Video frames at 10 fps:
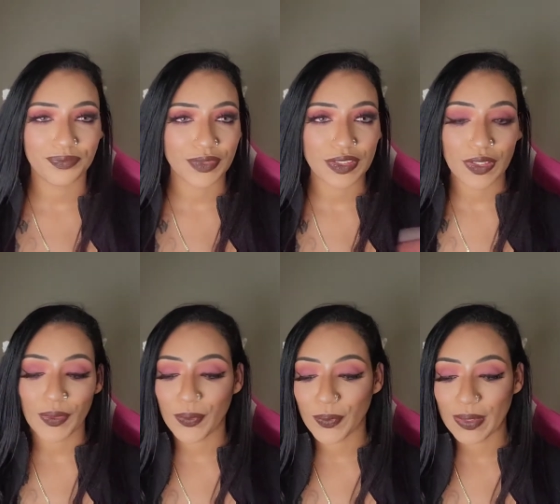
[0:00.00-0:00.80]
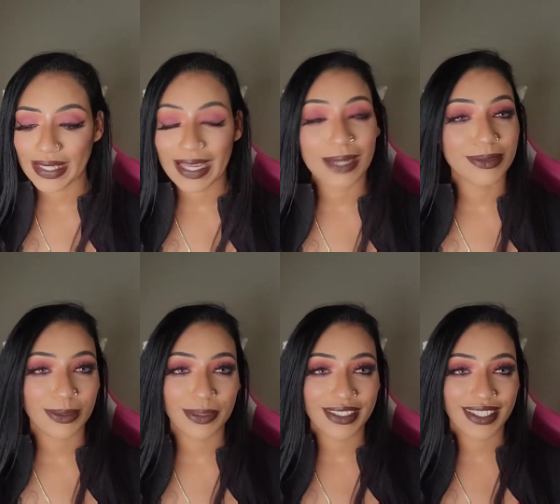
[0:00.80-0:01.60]
so yeah i'm
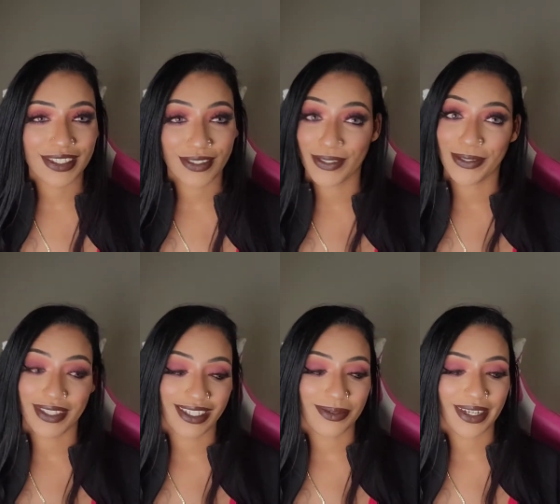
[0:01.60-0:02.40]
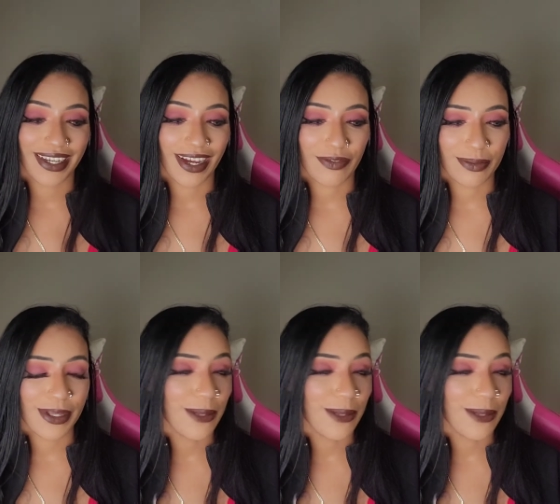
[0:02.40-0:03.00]
super excited to show you guys what i got from